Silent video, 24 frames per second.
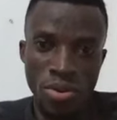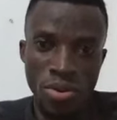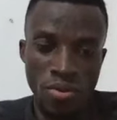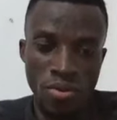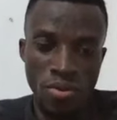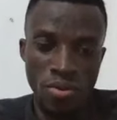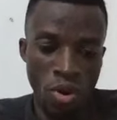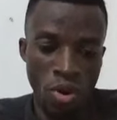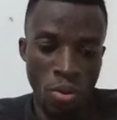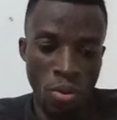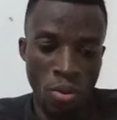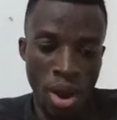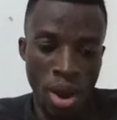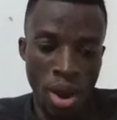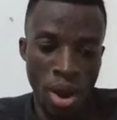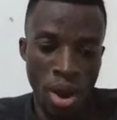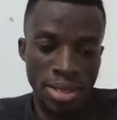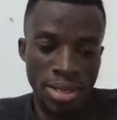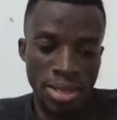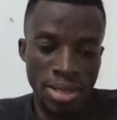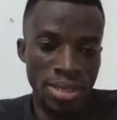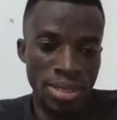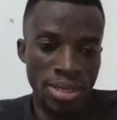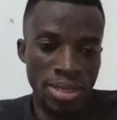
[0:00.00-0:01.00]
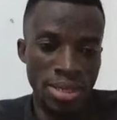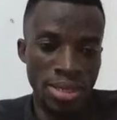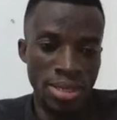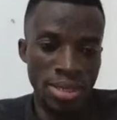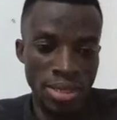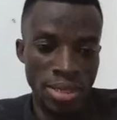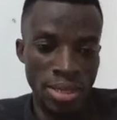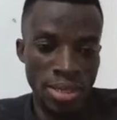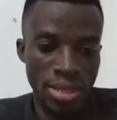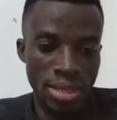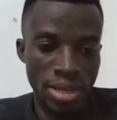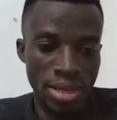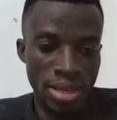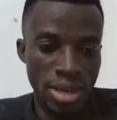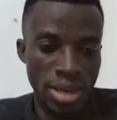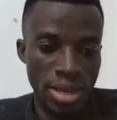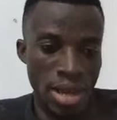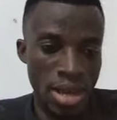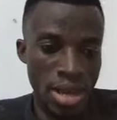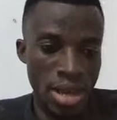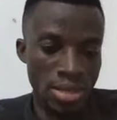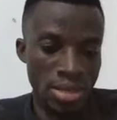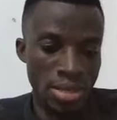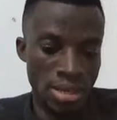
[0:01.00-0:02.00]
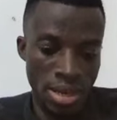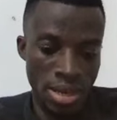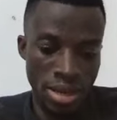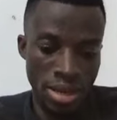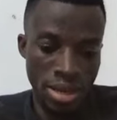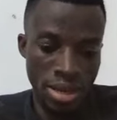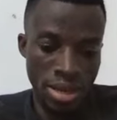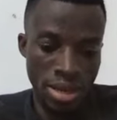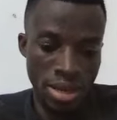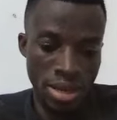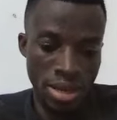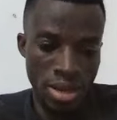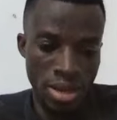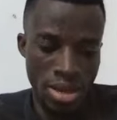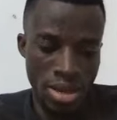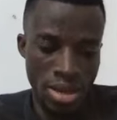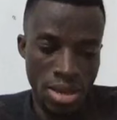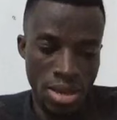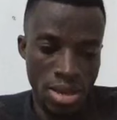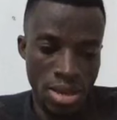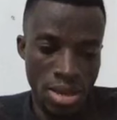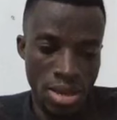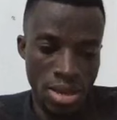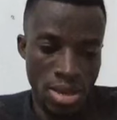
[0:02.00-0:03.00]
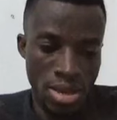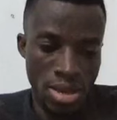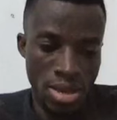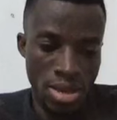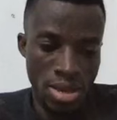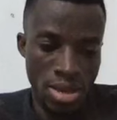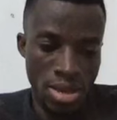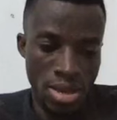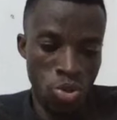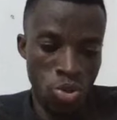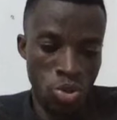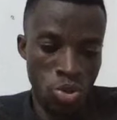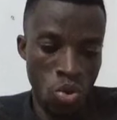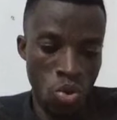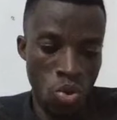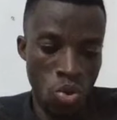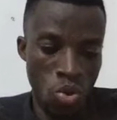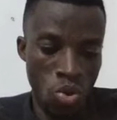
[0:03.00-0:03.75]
from where I sit, I think I said it's slow.